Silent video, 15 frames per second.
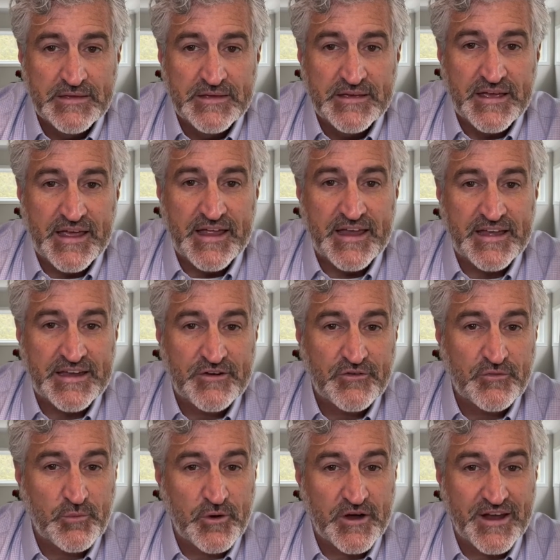And
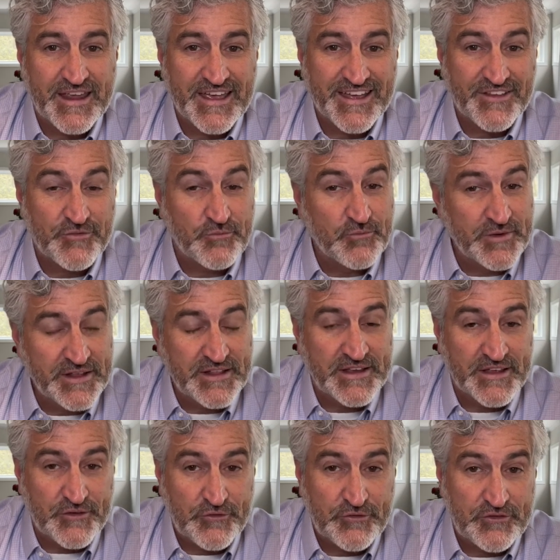here's where it gets really
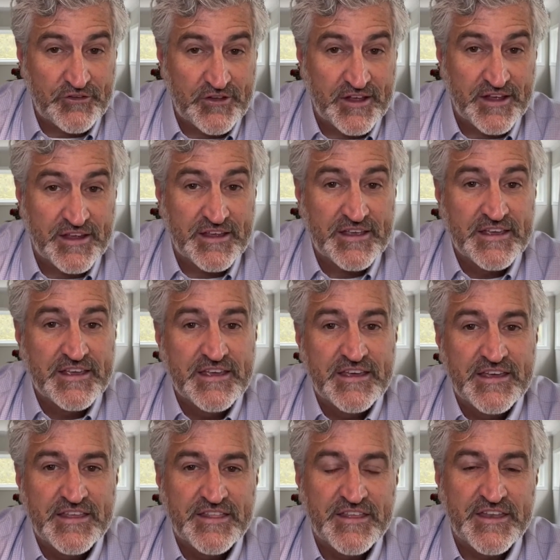interesting.
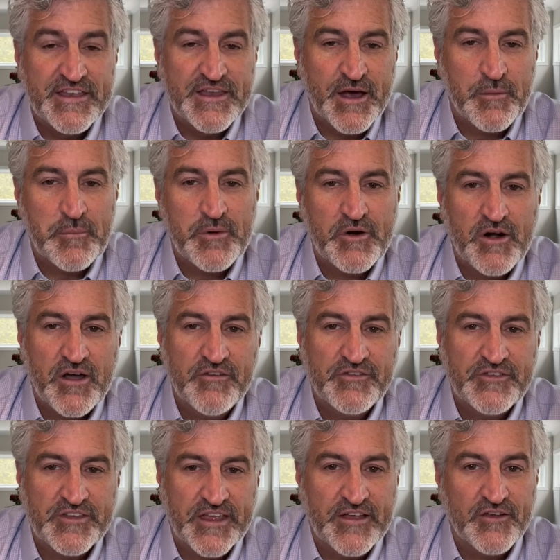The number of
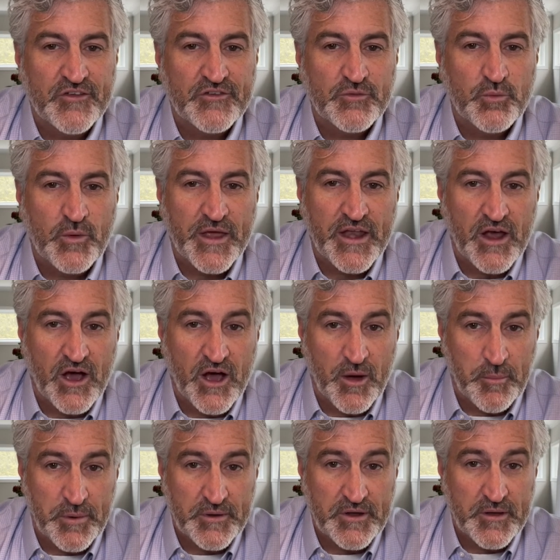sales went
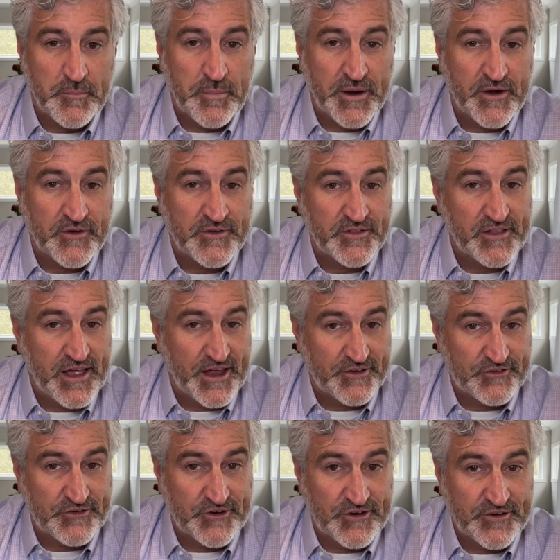up compared to
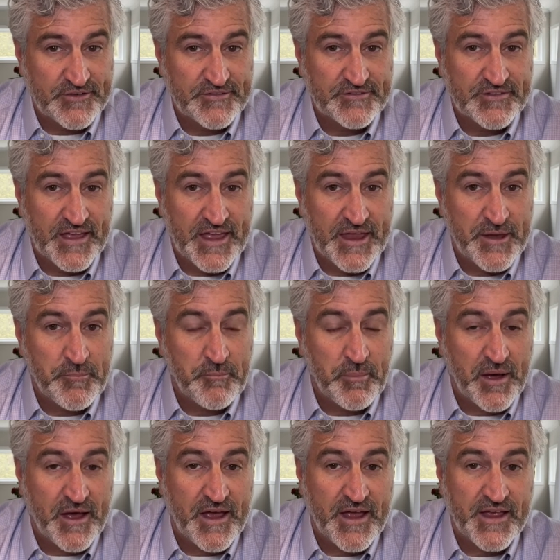last year, and
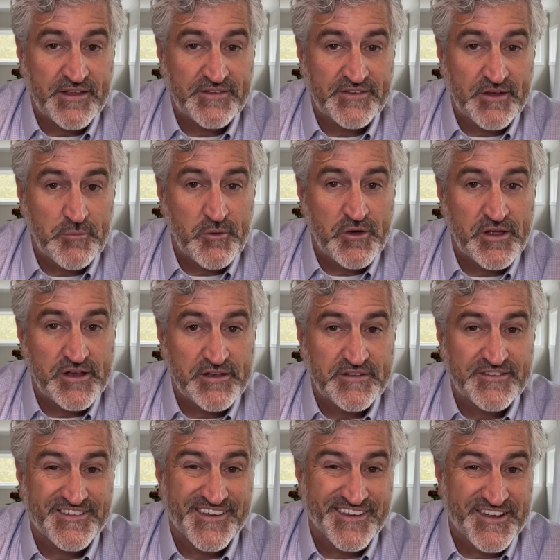by somewhat
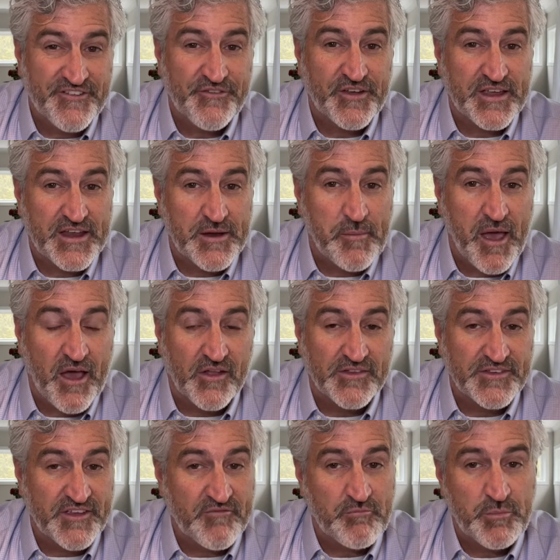significant amount,
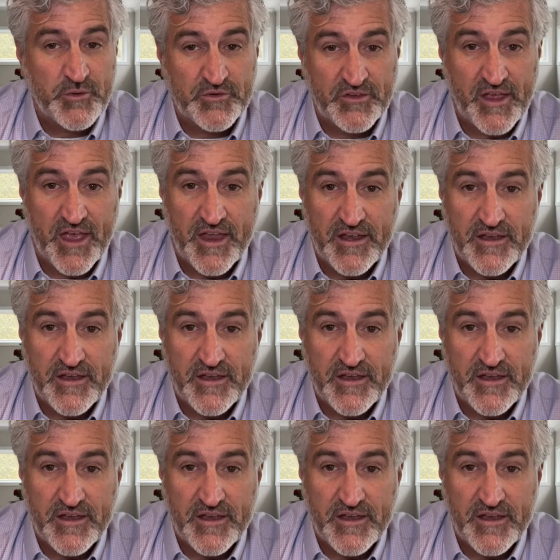7%.